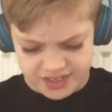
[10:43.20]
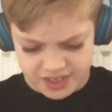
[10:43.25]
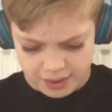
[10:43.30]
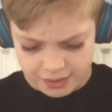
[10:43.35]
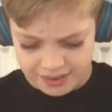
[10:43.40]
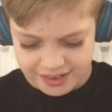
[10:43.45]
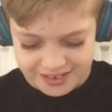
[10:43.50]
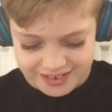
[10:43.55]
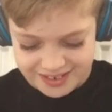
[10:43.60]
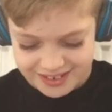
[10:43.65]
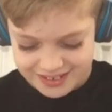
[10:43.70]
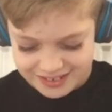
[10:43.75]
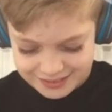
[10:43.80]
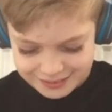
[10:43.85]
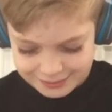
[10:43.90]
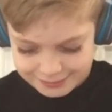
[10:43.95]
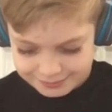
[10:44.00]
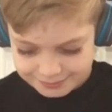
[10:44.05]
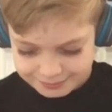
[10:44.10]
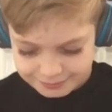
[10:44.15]
Sorry.
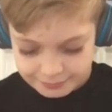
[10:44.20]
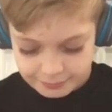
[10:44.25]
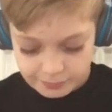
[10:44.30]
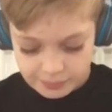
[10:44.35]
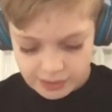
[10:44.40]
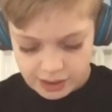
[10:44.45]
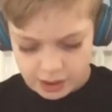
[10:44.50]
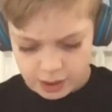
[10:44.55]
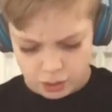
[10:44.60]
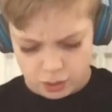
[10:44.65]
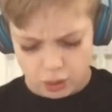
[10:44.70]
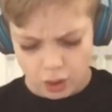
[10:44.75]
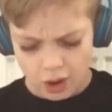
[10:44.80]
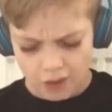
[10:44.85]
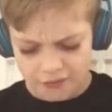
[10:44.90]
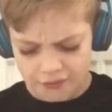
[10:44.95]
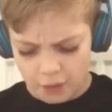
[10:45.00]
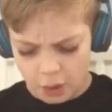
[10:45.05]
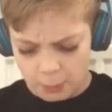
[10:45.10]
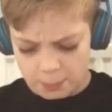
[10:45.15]

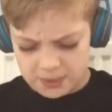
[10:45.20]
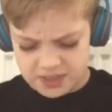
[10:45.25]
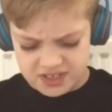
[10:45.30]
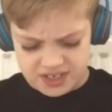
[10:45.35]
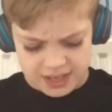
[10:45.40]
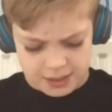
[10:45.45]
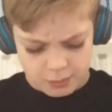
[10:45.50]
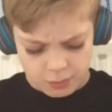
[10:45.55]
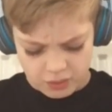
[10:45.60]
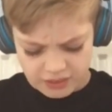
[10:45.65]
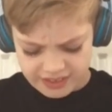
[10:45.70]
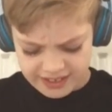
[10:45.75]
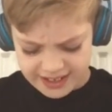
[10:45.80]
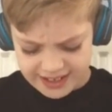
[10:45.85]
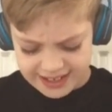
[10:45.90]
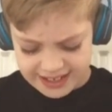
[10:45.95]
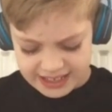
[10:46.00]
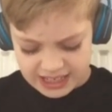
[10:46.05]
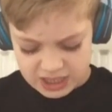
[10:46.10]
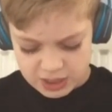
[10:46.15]
Got a 4% on
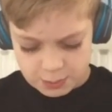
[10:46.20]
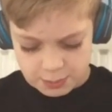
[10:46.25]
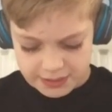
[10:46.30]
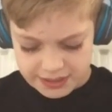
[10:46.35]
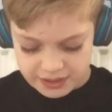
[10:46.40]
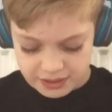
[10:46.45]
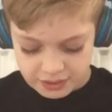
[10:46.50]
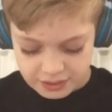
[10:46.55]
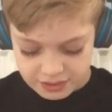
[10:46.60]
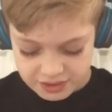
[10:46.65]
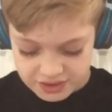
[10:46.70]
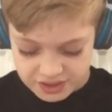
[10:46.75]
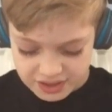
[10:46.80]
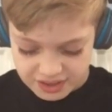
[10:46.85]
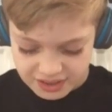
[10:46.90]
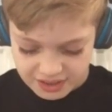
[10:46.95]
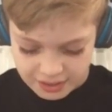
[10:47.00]
there. It's pretty good.